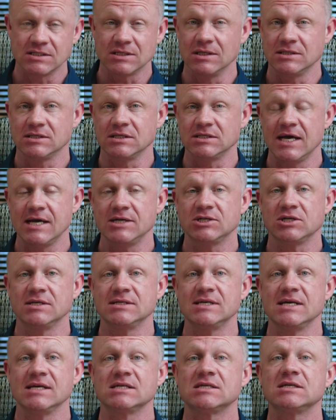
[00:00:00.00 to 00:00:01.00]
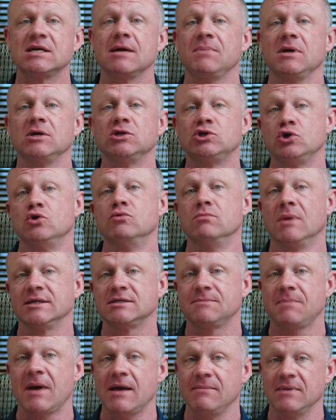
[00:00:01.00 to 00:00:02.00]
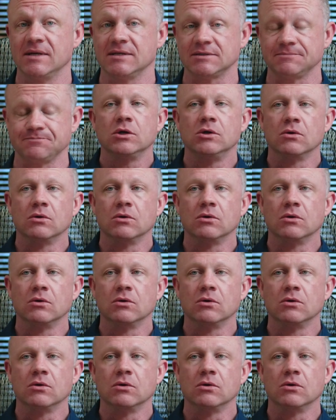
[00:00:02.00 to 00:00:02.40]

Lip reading: solicitations is skipping 2 months payments.